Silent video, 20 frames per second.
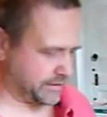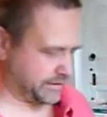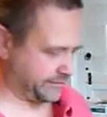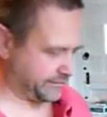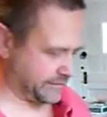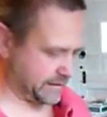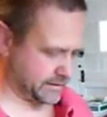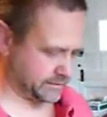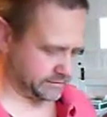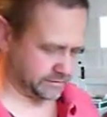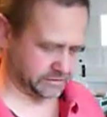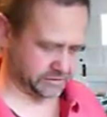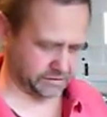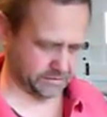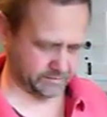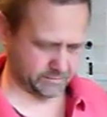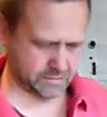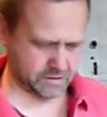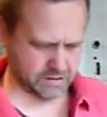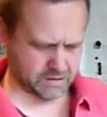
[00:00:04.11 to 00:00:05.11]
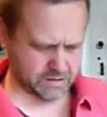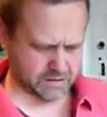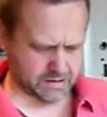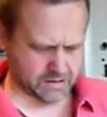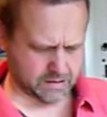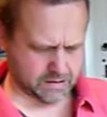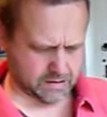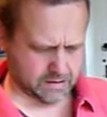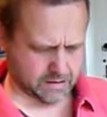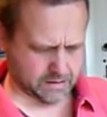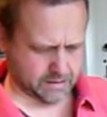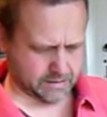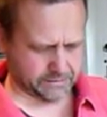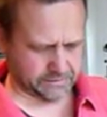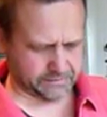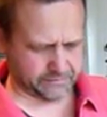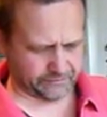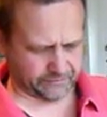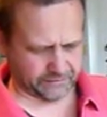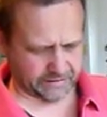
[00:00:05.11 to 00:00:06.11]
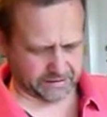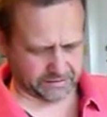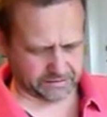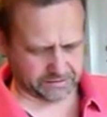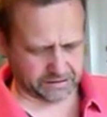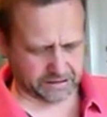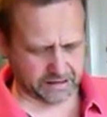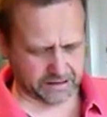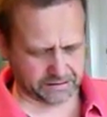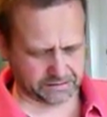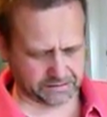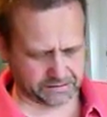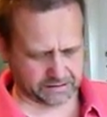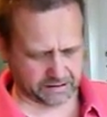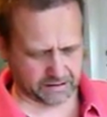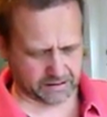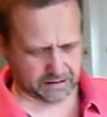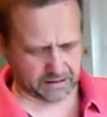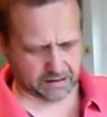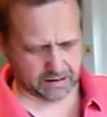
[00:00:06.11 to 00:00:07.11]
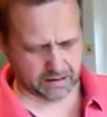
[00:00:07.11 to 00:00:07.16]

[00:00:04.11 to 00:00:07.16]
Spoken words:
I found some fantastic